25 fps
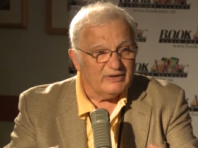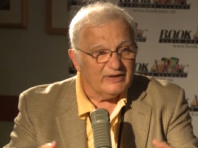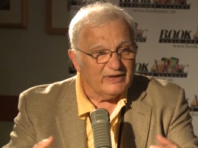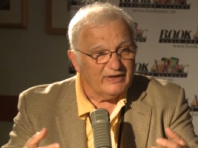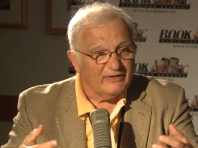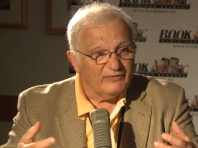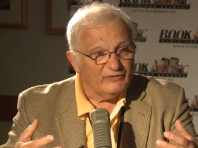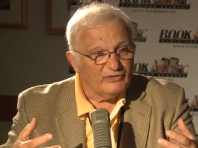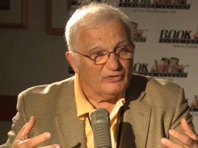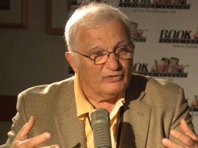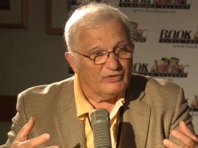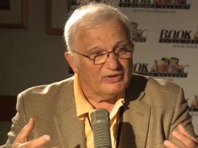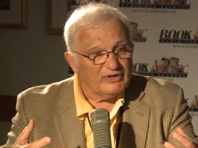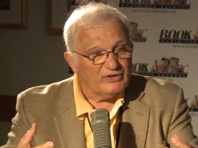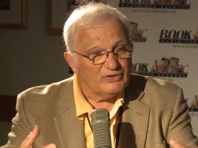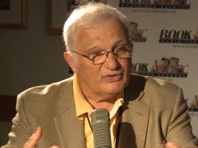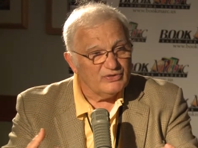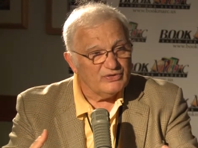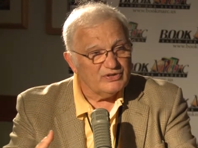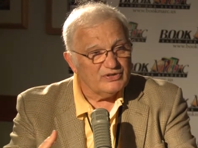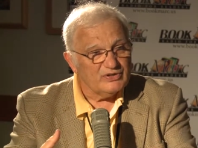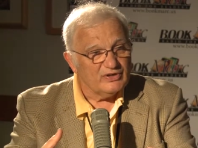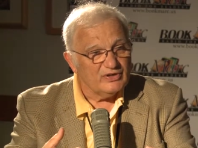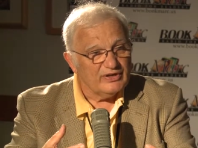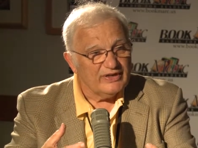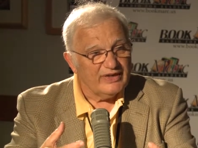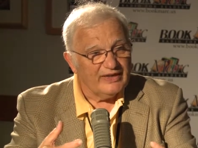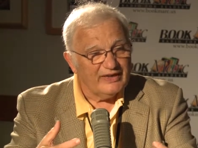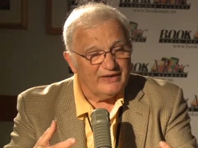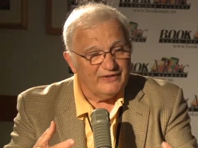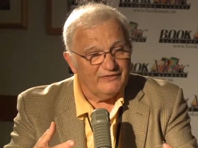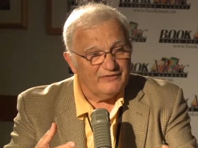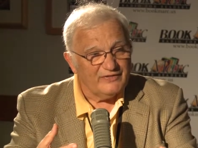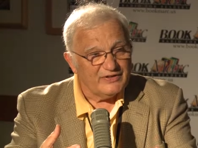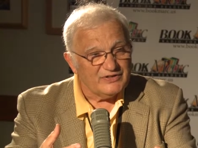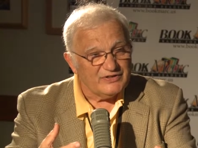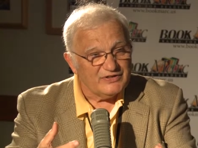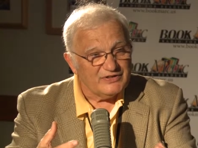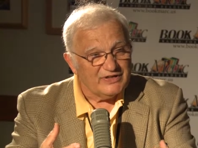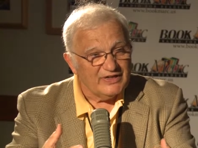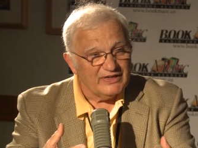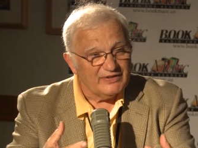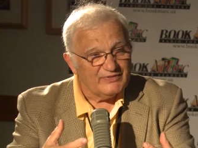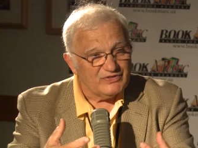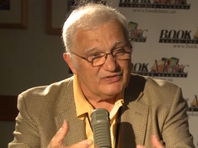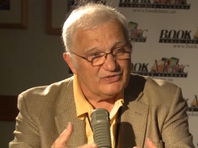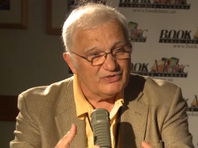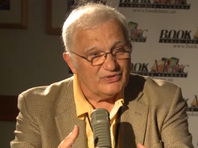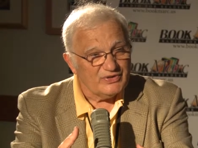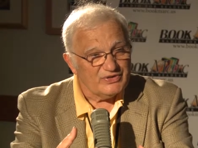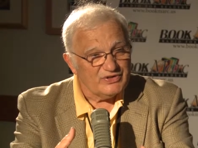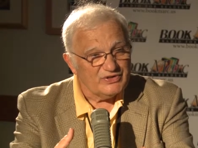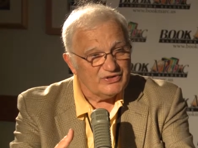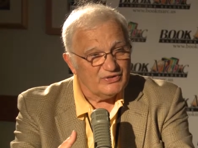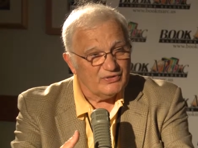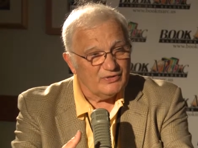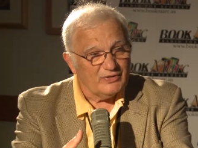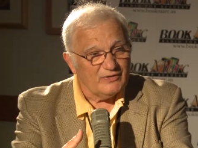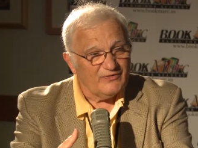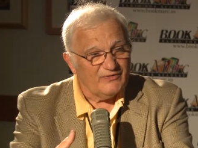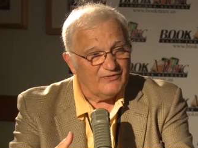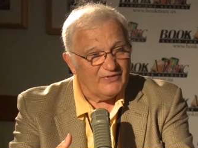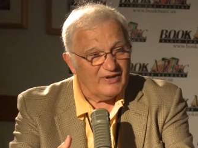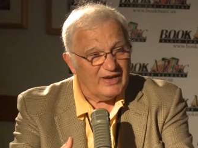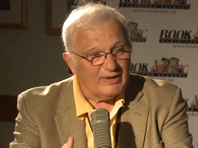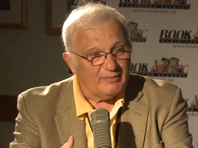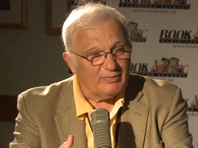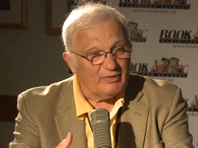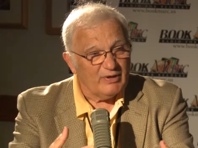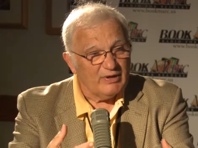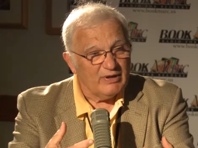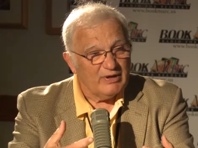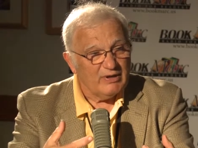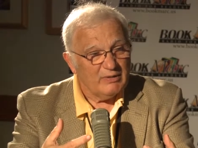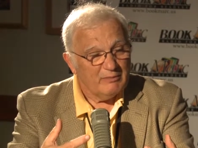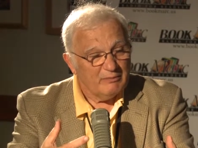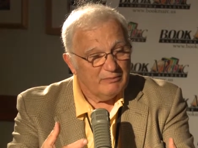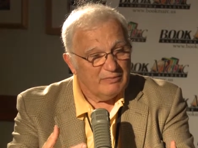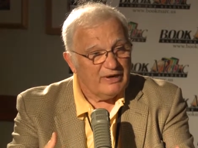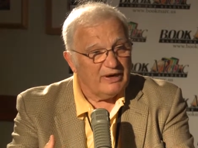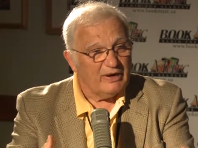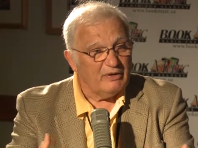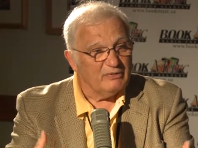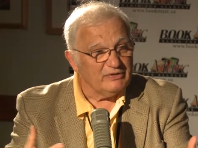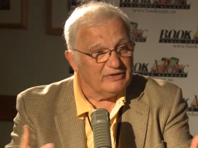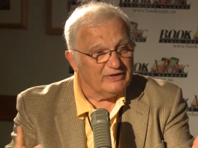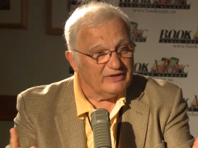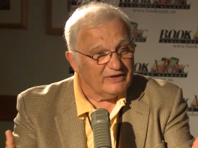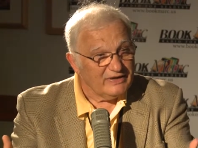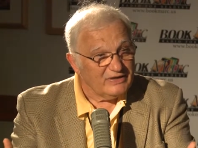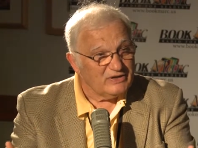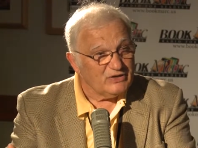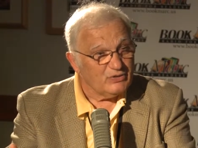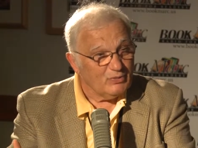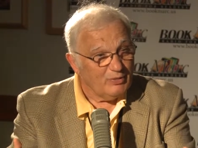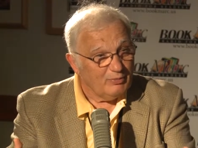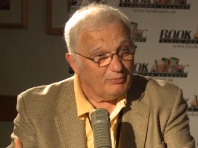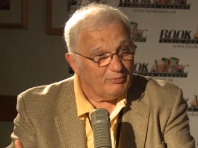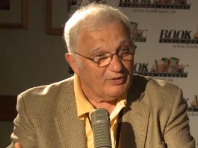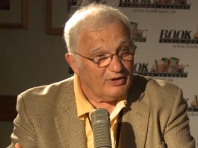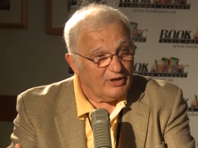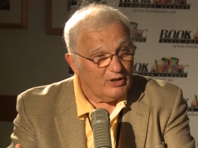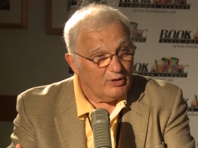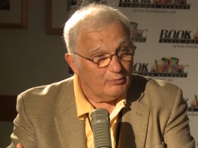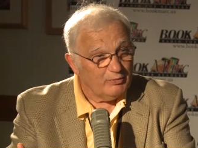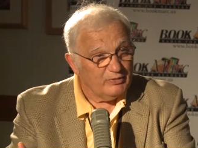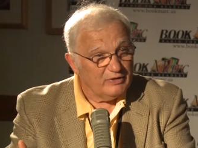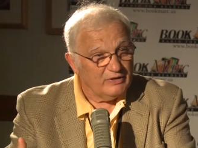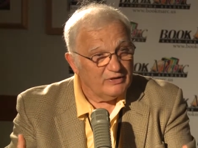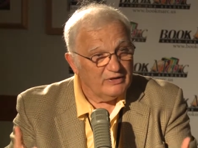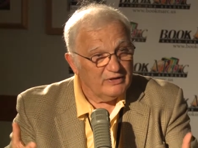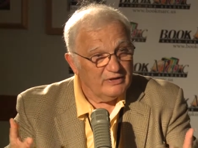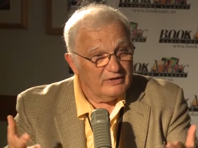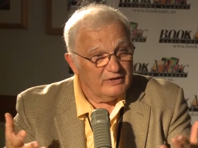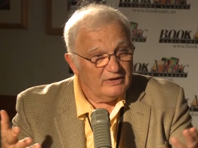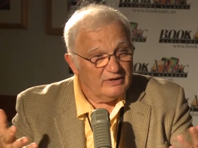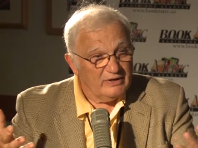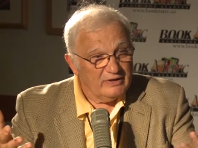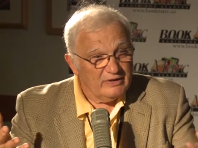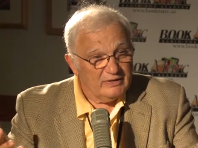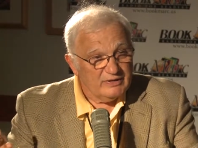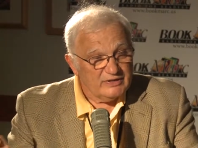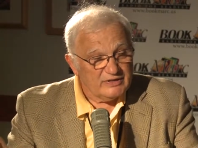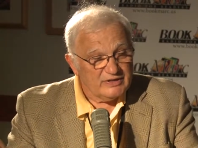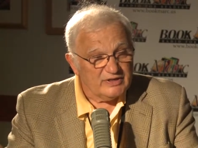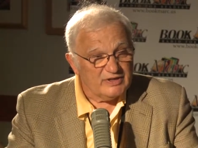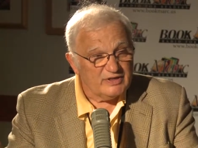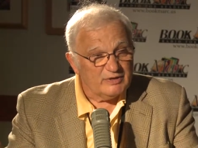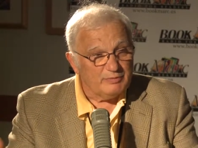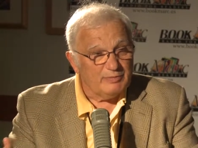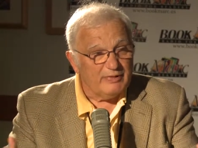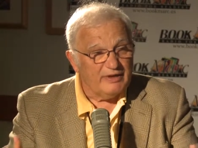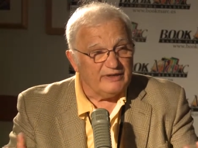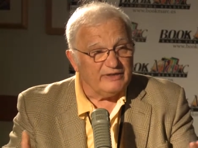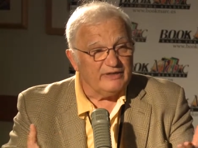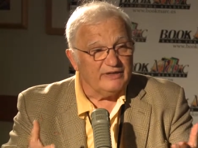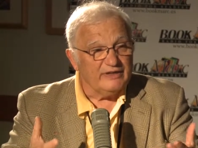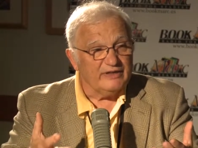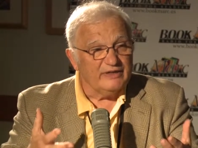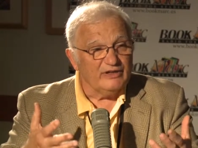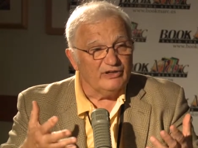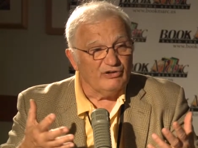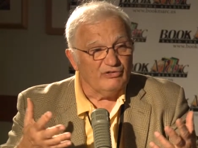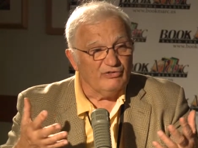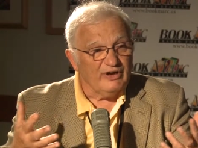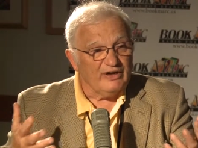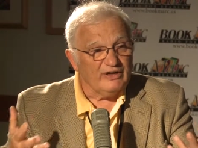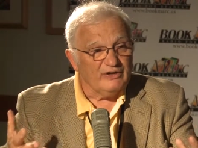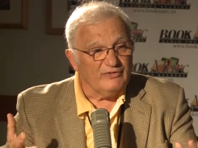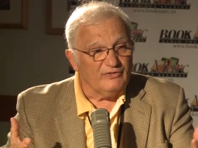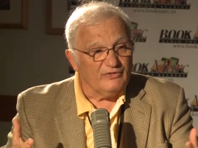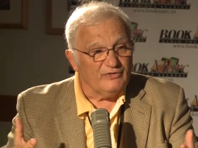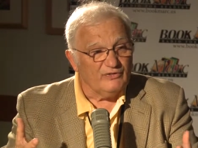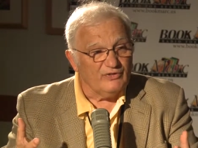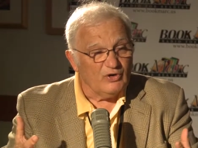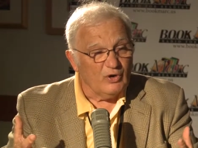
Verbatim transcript: And if you reduce any vegetative source to a fiber, pound it into a pulp, suspended in great